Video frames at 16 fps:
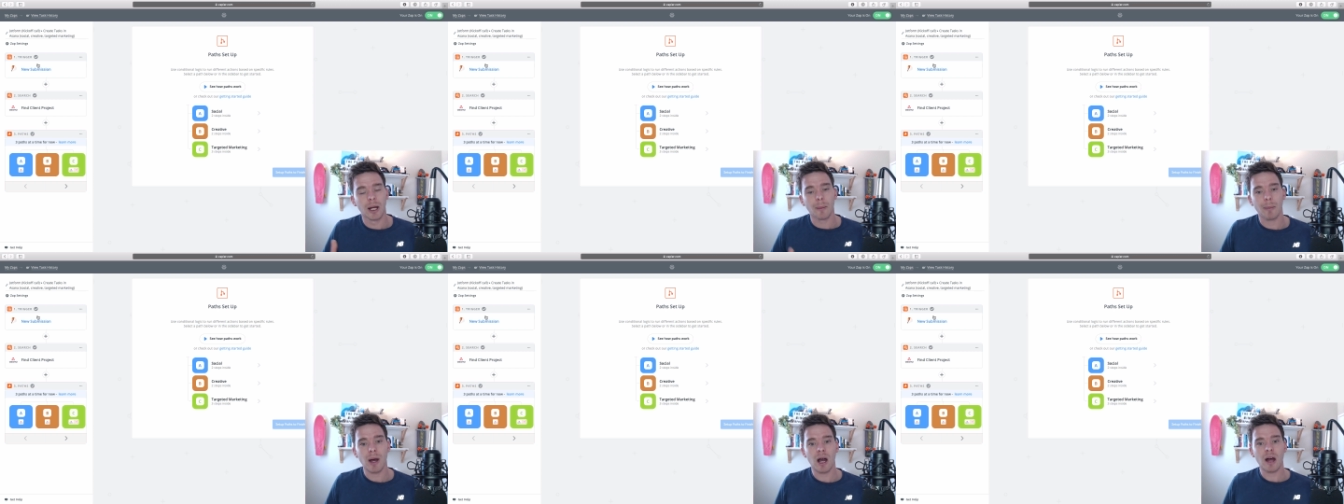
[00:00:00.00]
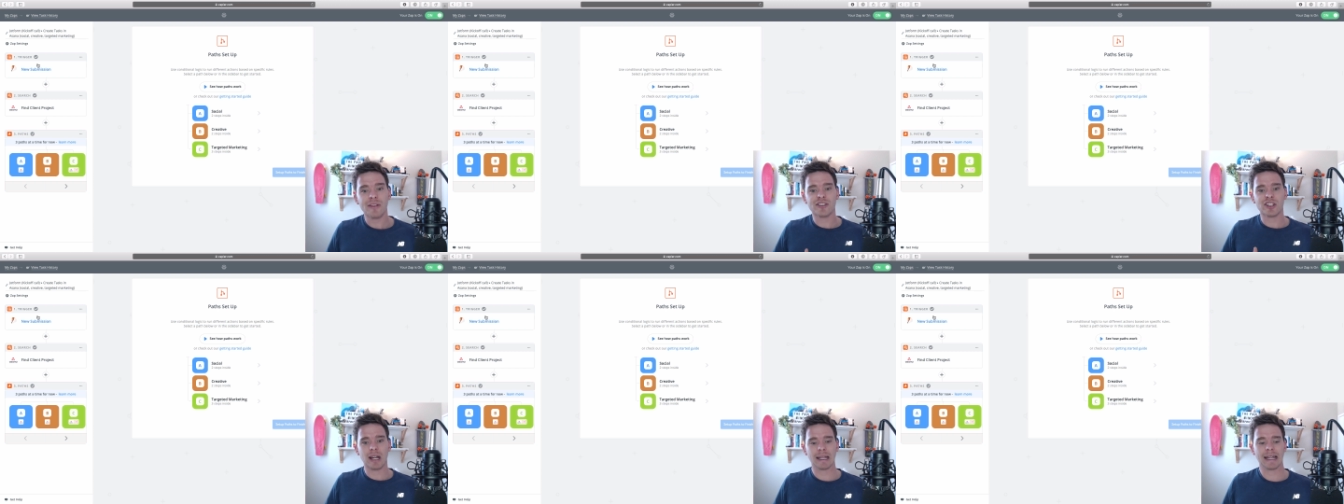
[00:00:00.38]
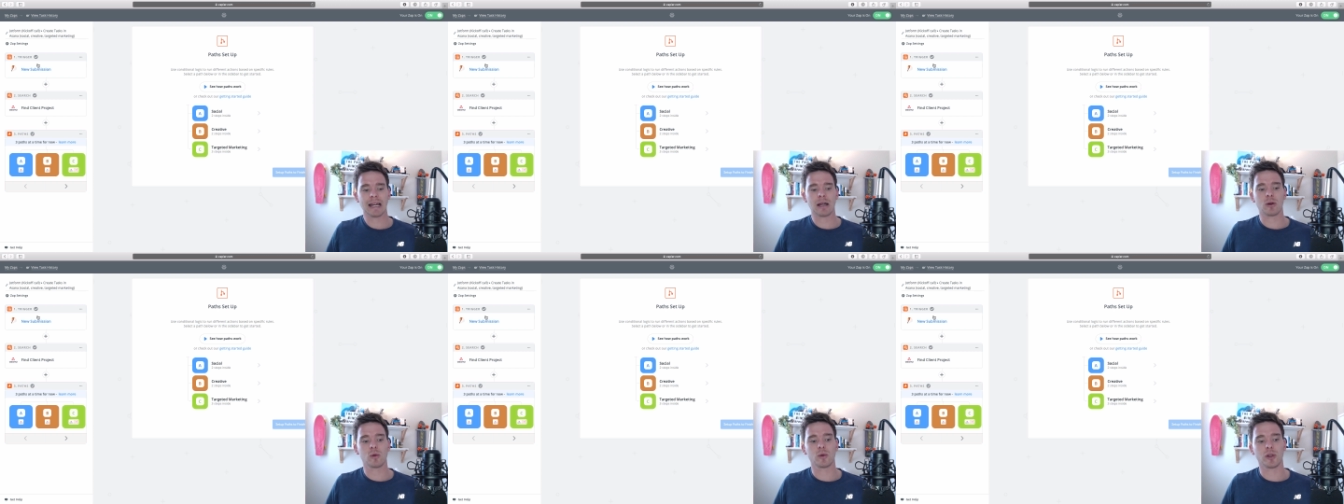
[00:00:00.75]
Paths
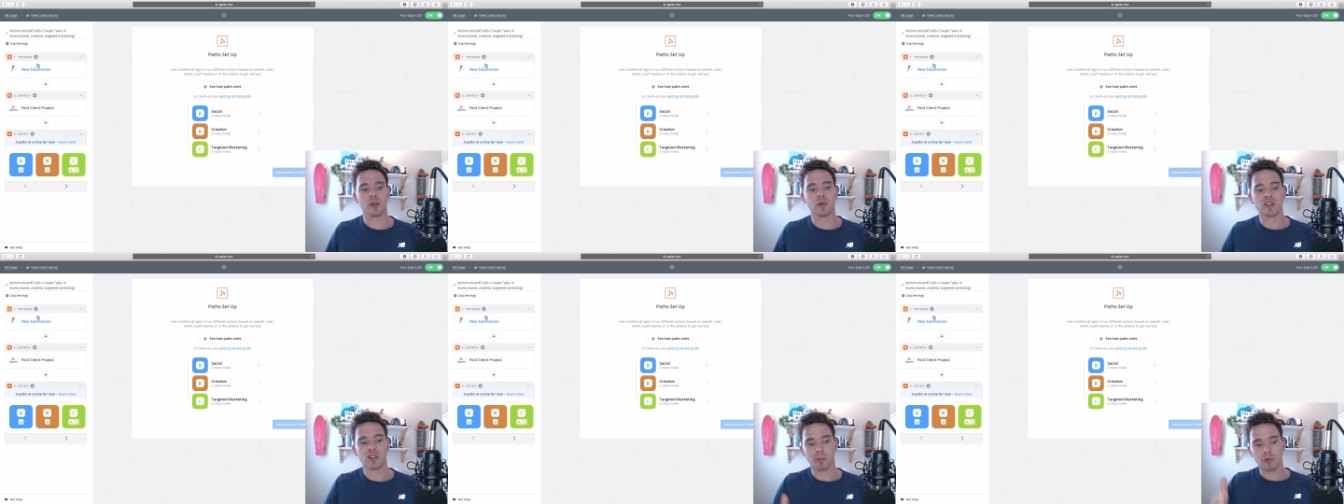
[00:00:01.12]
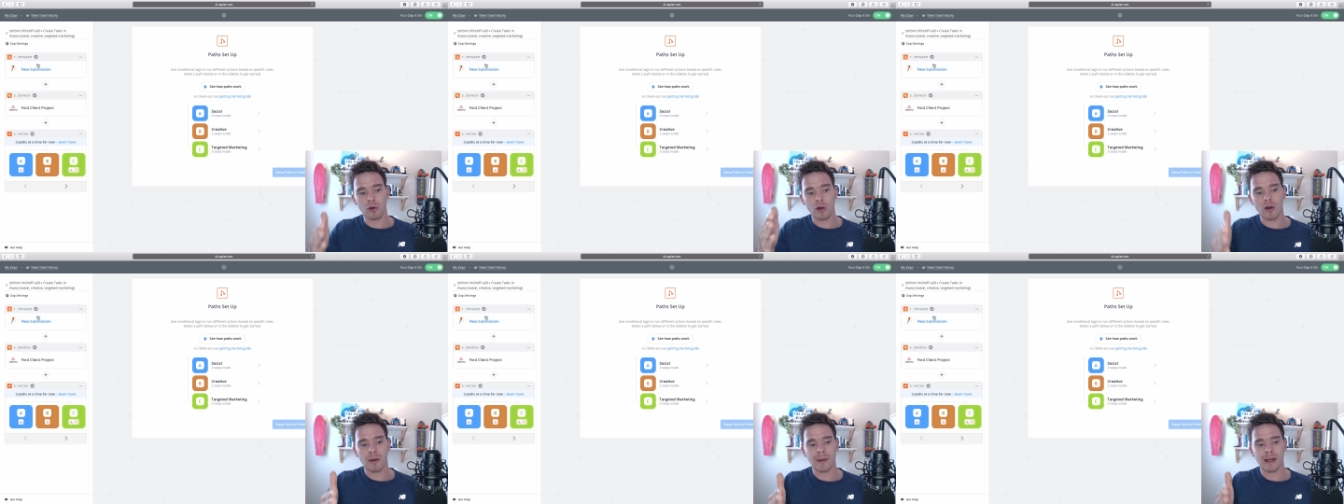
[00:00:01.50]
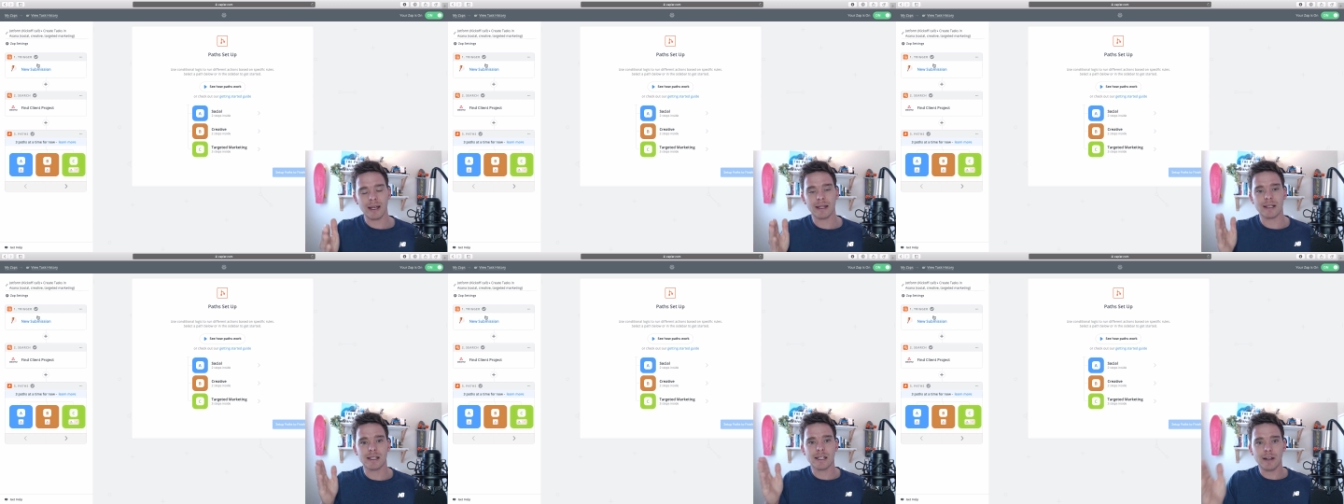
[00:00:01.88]
allow you to program
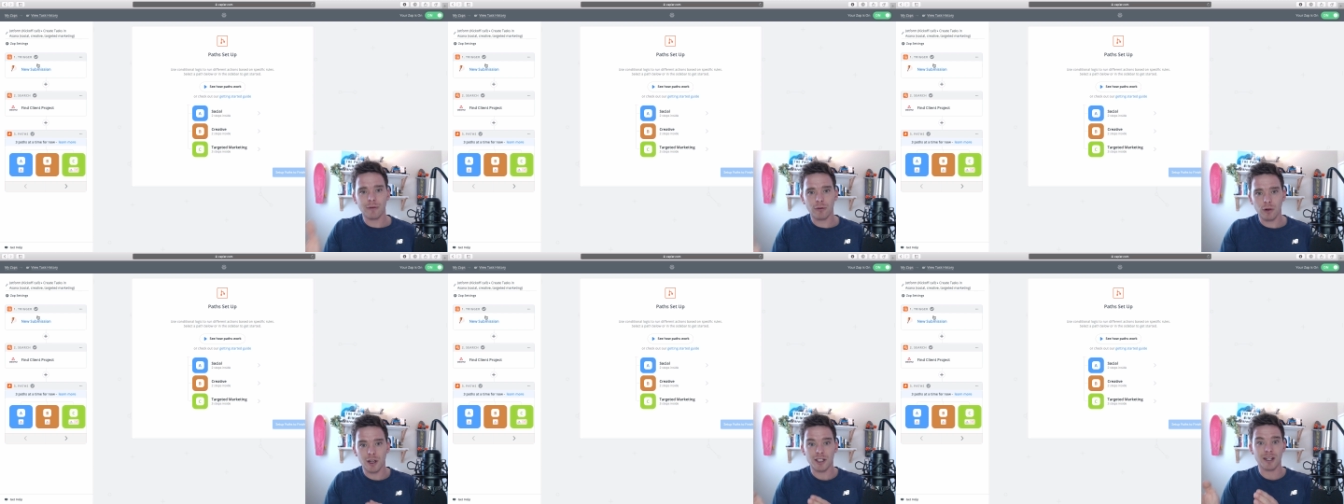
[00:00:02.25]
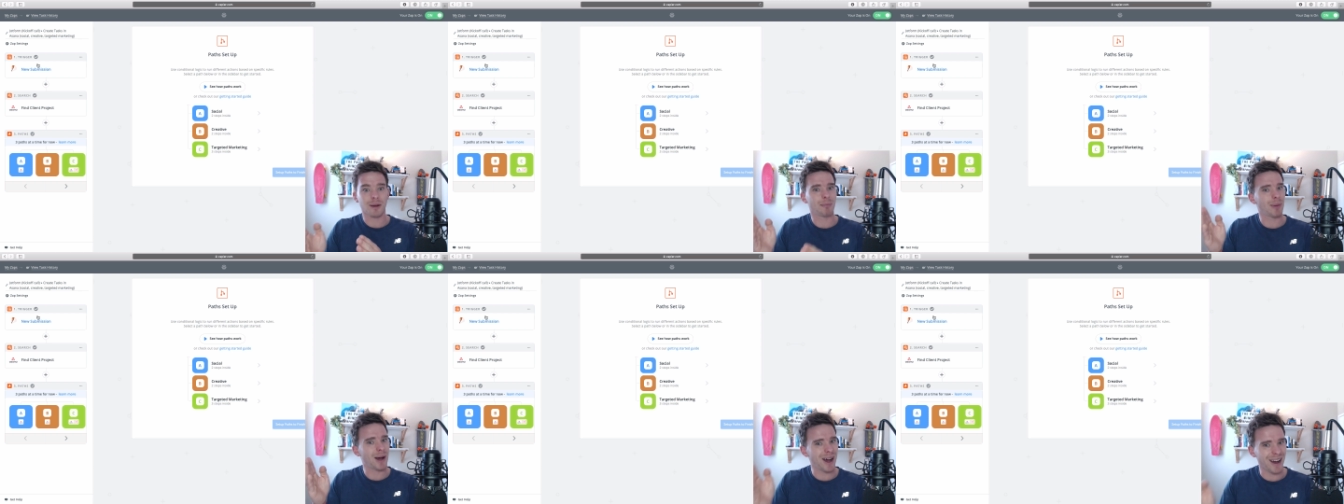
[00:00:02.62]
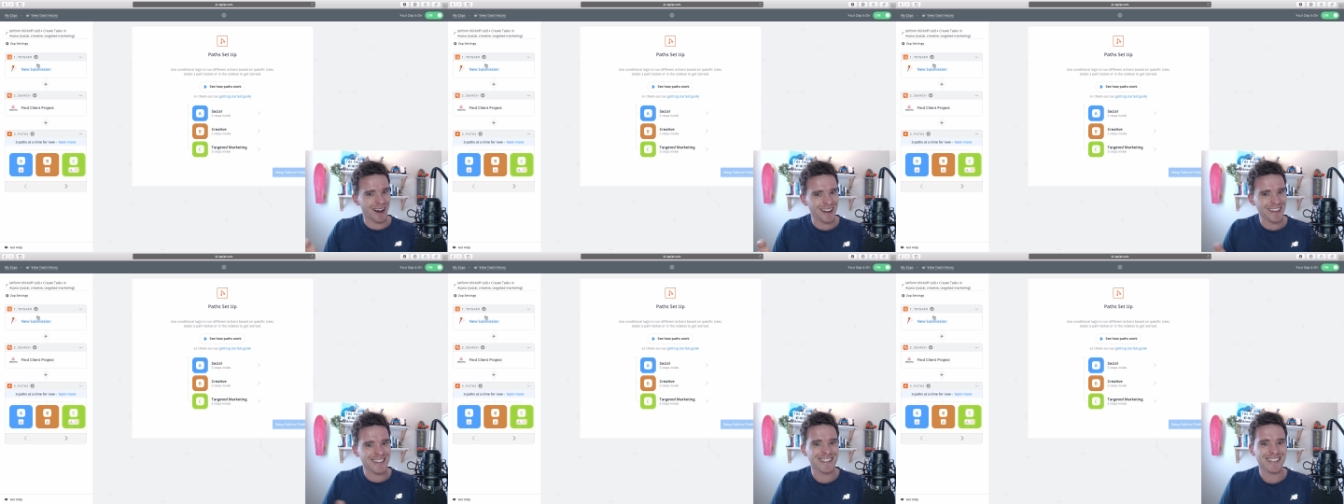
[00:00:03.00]
in different
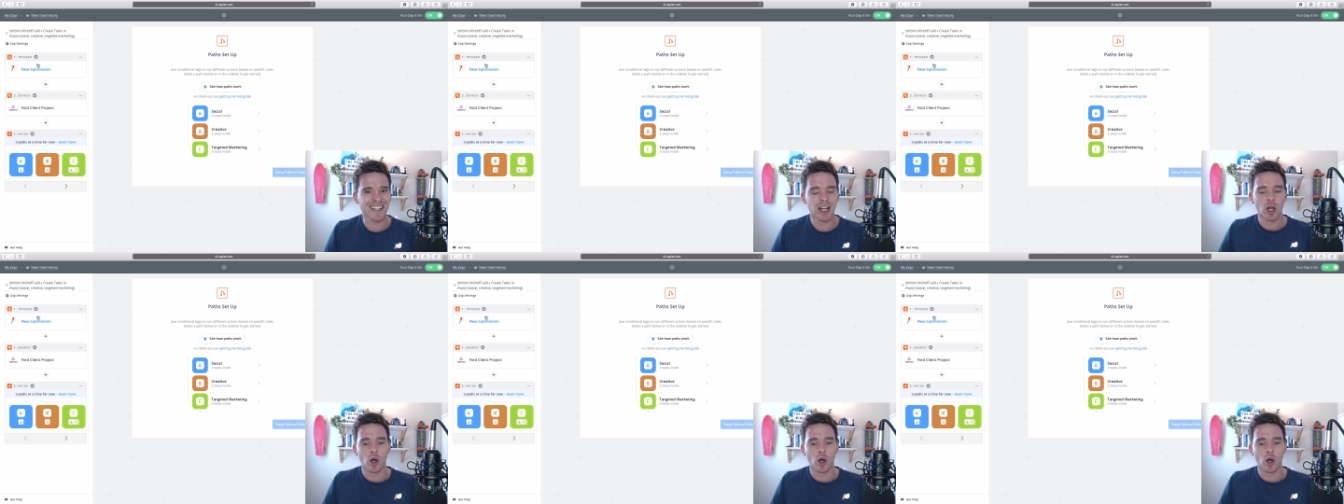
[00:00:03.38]
paths